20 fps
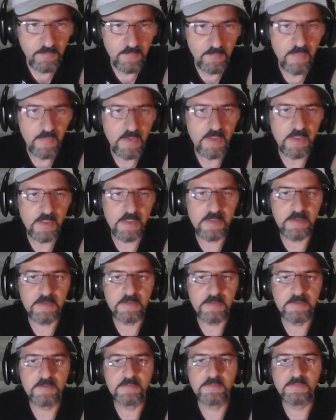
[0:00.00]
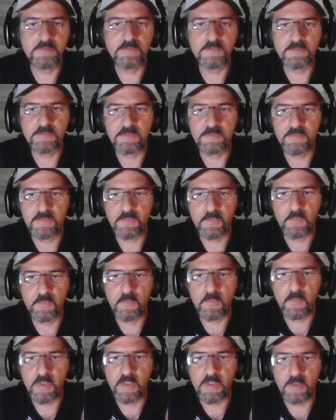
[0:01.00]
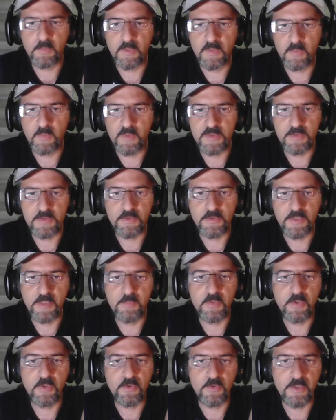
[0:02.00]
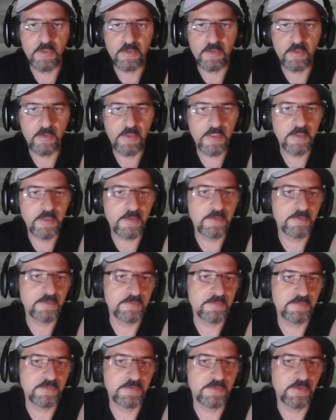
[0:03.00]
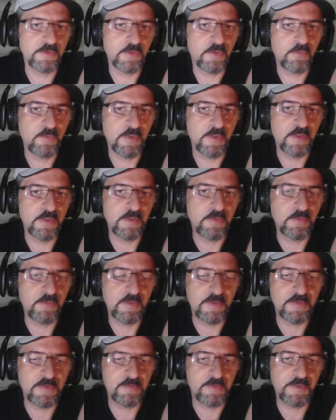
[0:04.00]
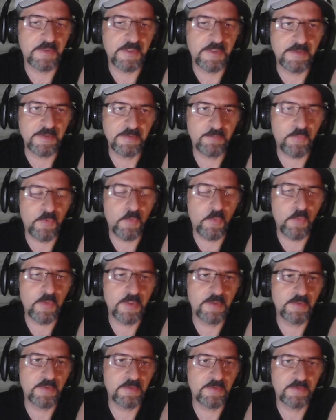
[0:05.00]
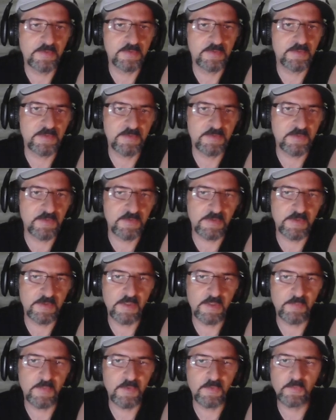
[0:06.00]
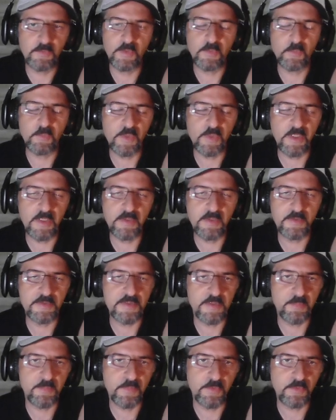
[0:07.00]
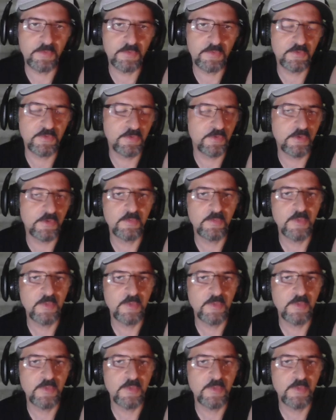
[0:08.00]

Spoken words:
well, what was her name, Gurnikara, was really broken. I mean, we aren't supposed to